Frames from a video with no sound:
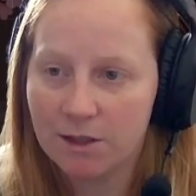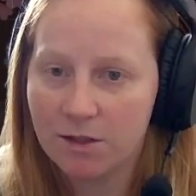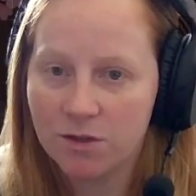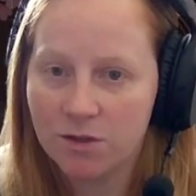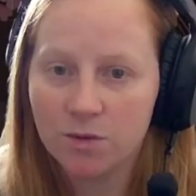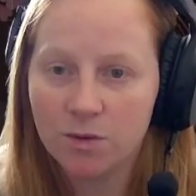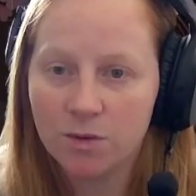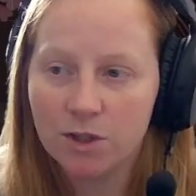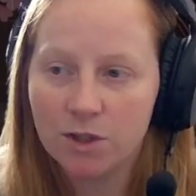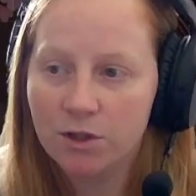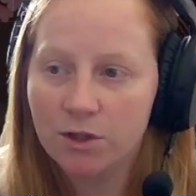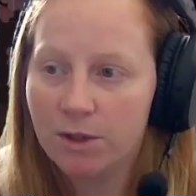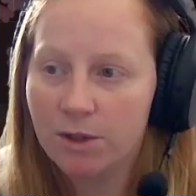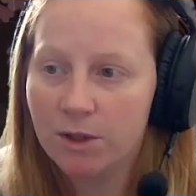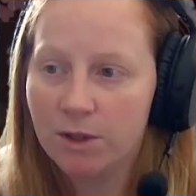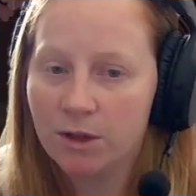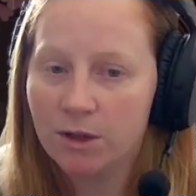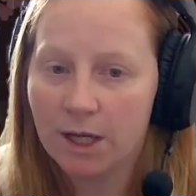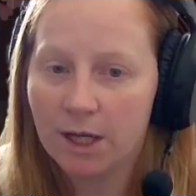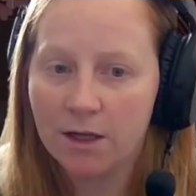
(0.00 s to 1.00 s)
So you're going to want to
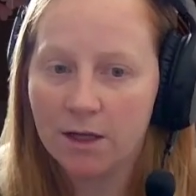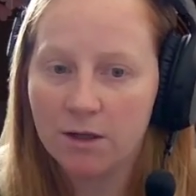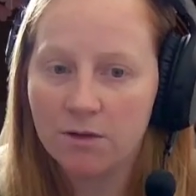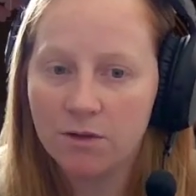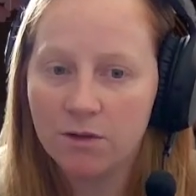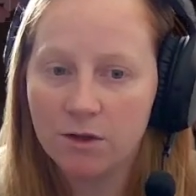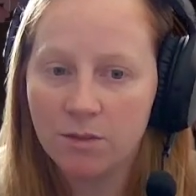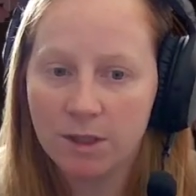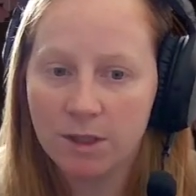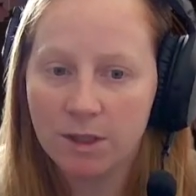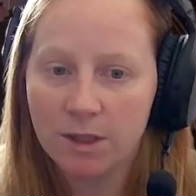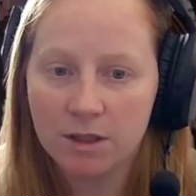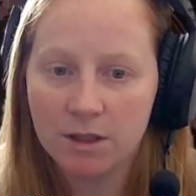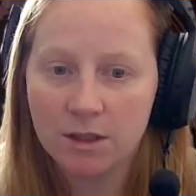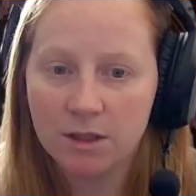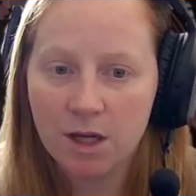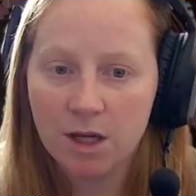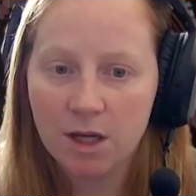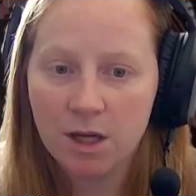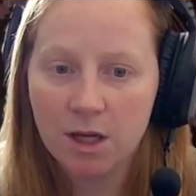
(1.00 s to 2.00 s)
go to add new command,
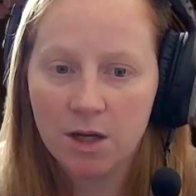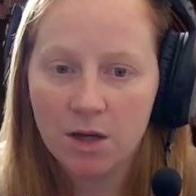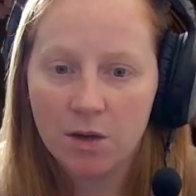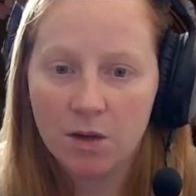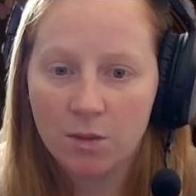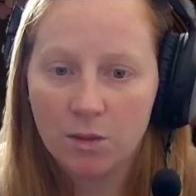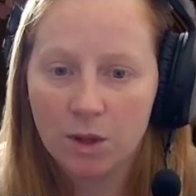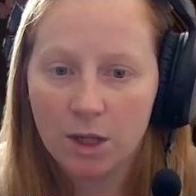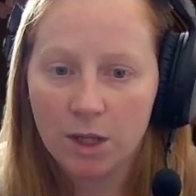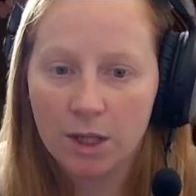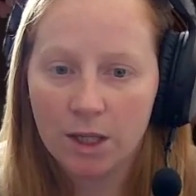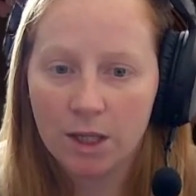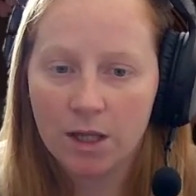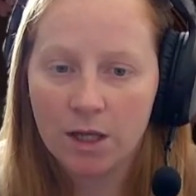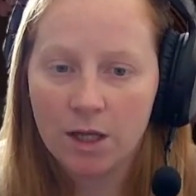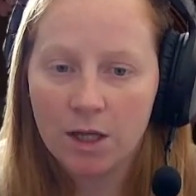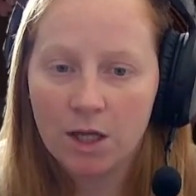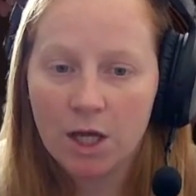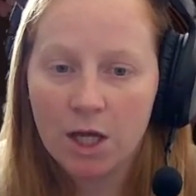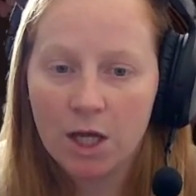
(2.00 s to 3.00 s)
right?
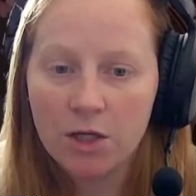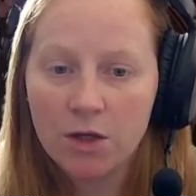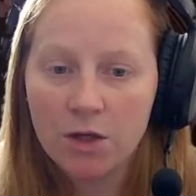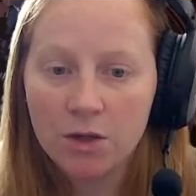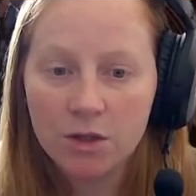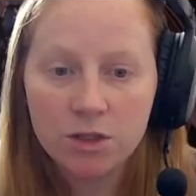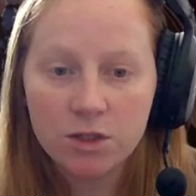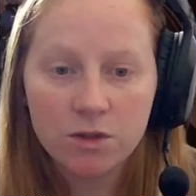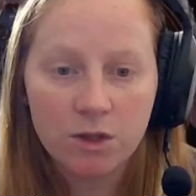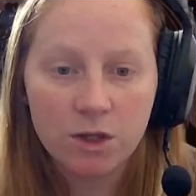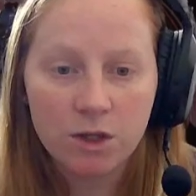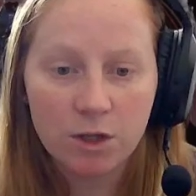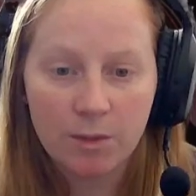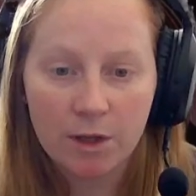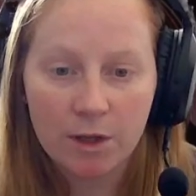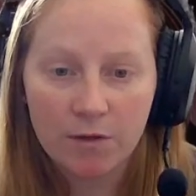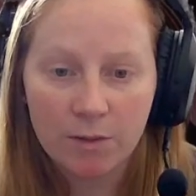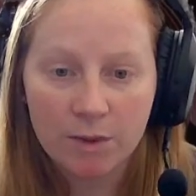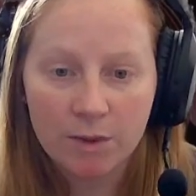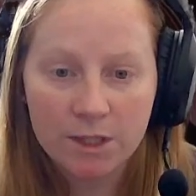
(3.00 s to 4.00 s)
And you can do a command
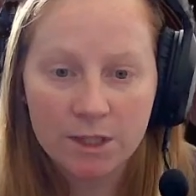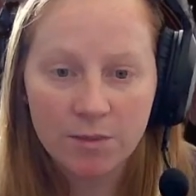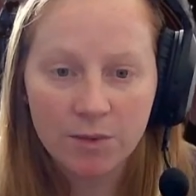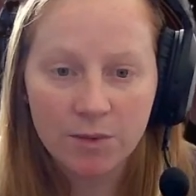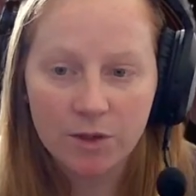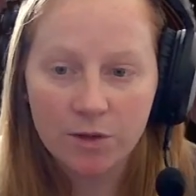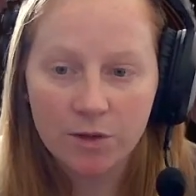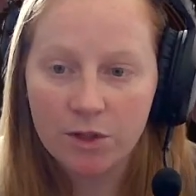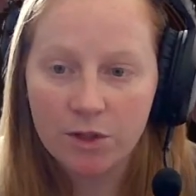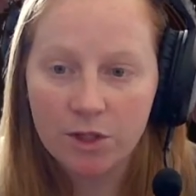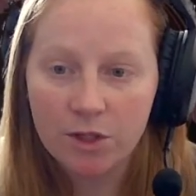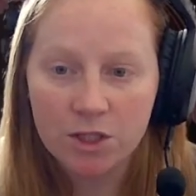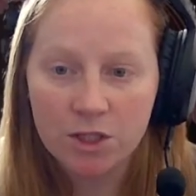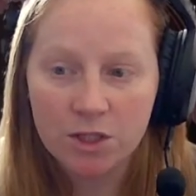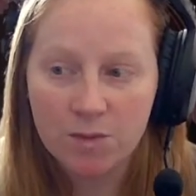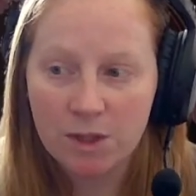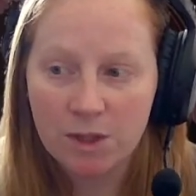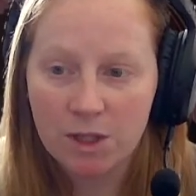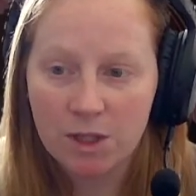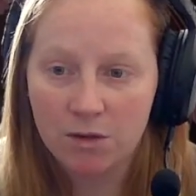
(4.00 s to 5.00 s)
from a template or you can just
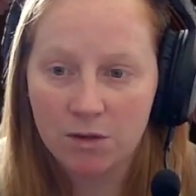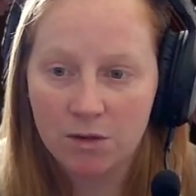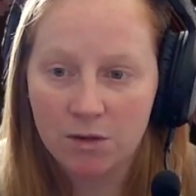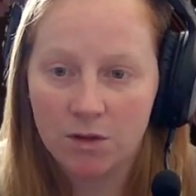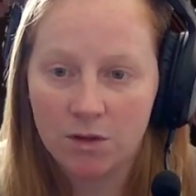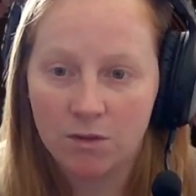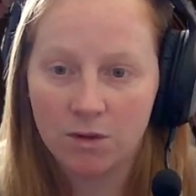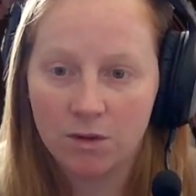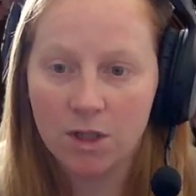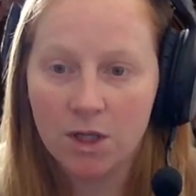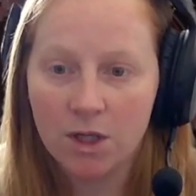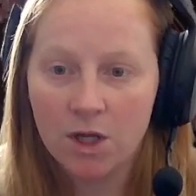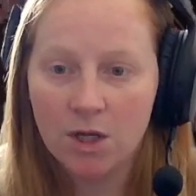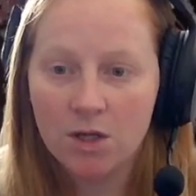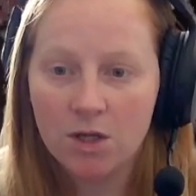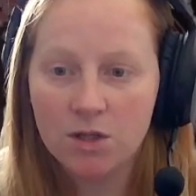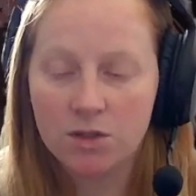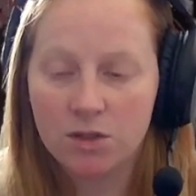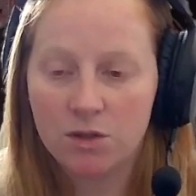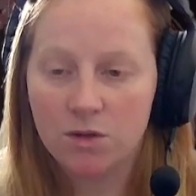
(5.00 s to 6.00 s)
make your own.
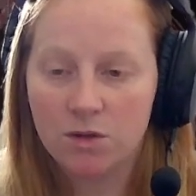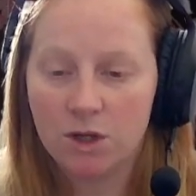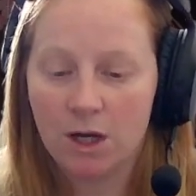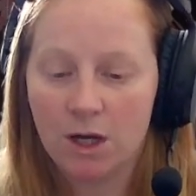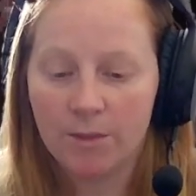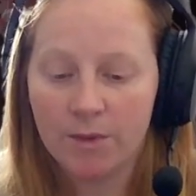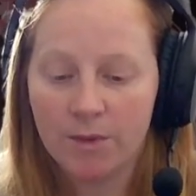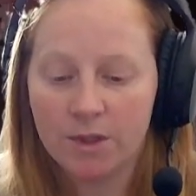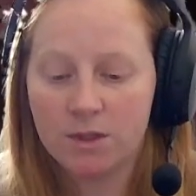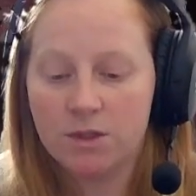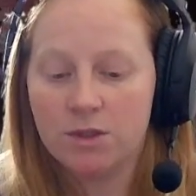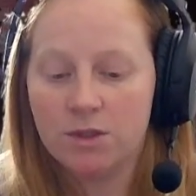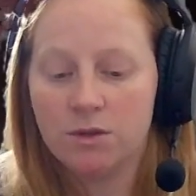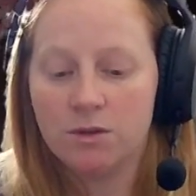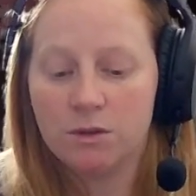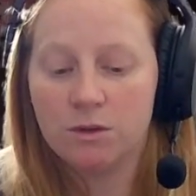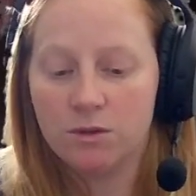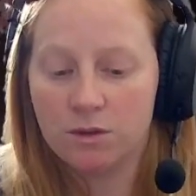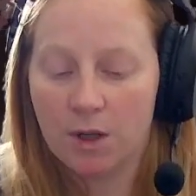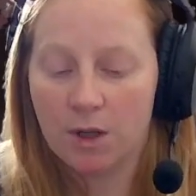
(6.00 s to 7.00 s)
So I'm going
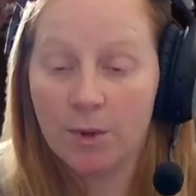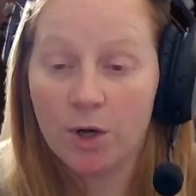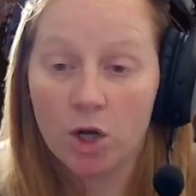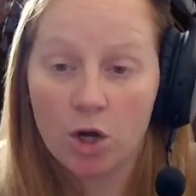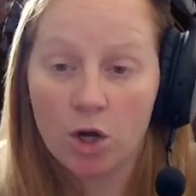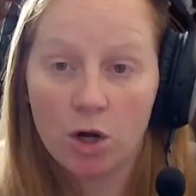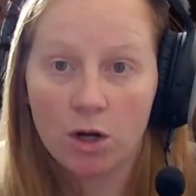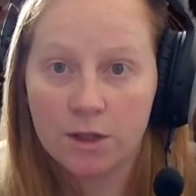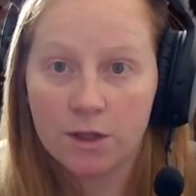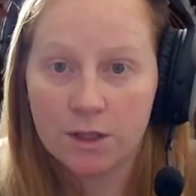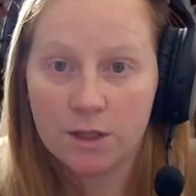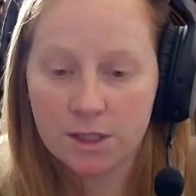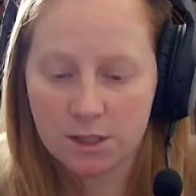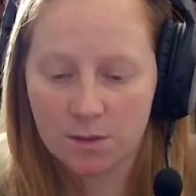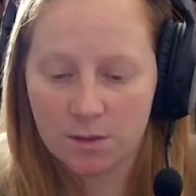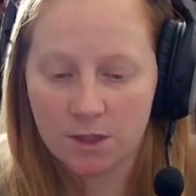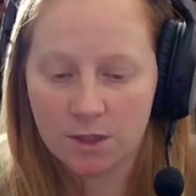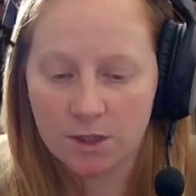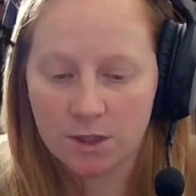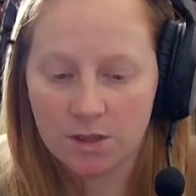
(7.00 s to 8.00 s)
to call this
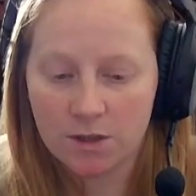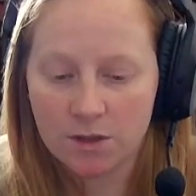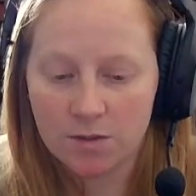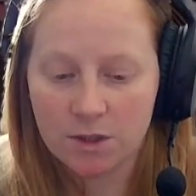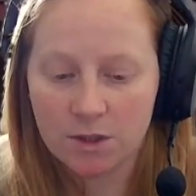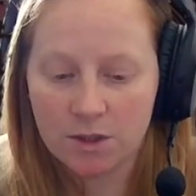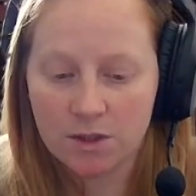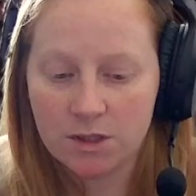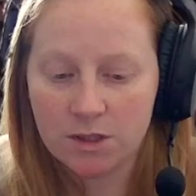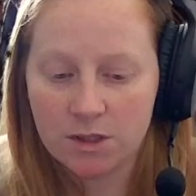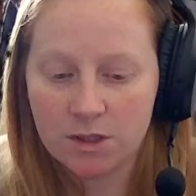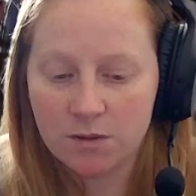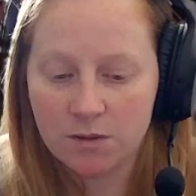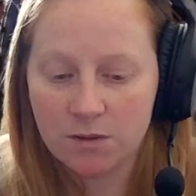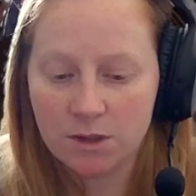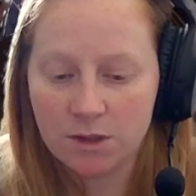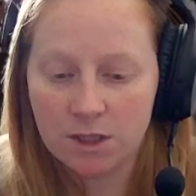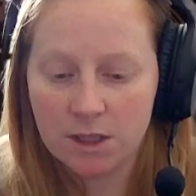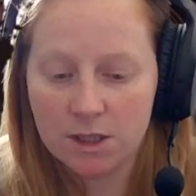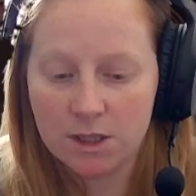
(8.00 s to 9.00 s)
something. So I'm going to do
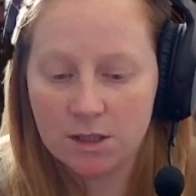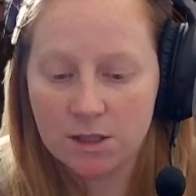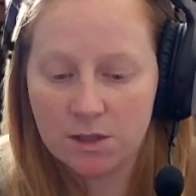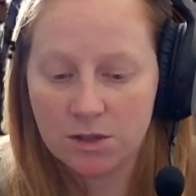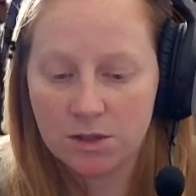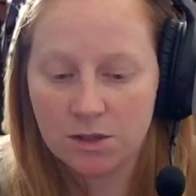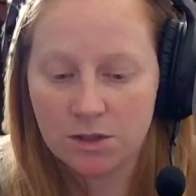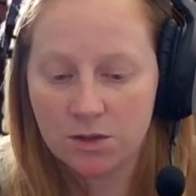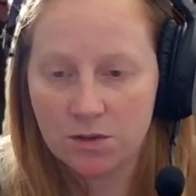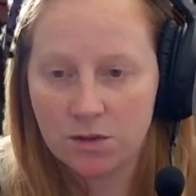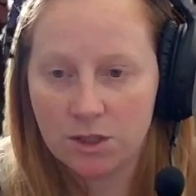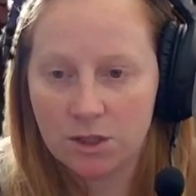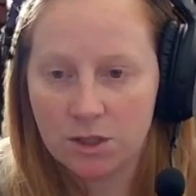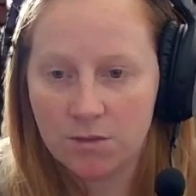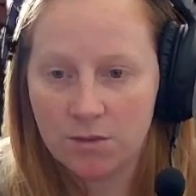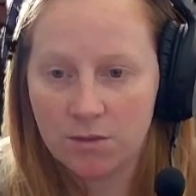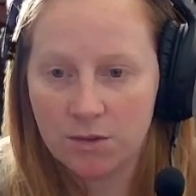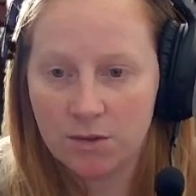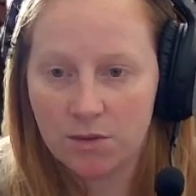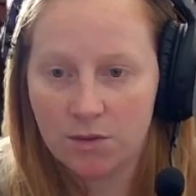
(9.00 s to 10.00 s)
next stream,
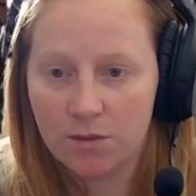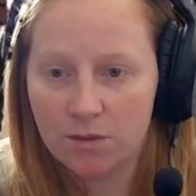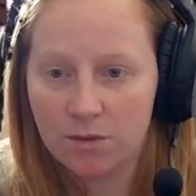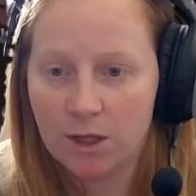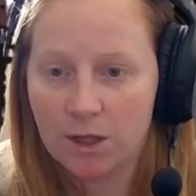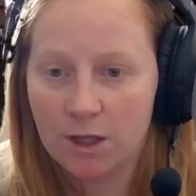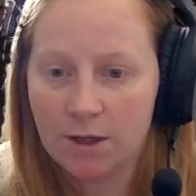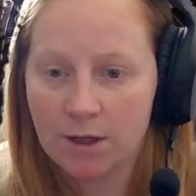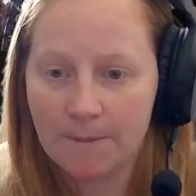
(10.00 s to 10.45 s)
right?